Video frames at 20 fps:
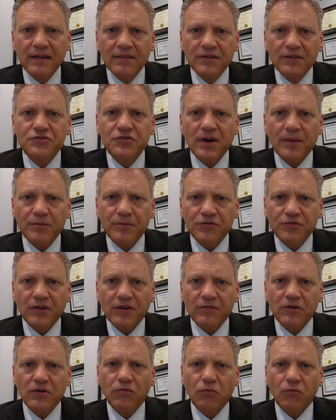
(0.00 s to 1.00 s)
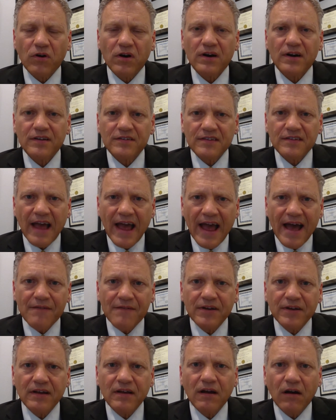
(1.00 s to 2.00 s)
that your upper cervical work is
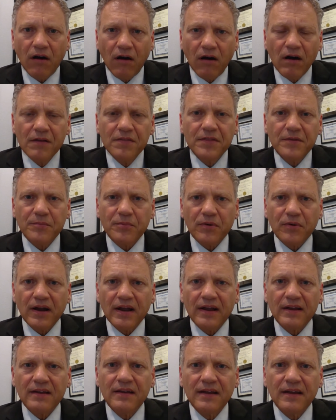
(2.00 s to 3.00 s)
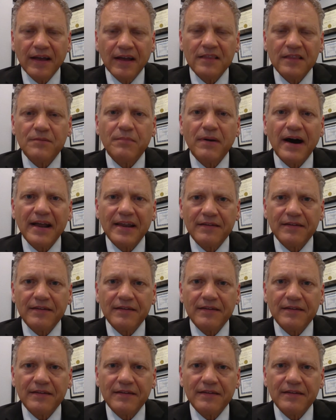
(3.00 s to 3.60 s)
having on the brain and the body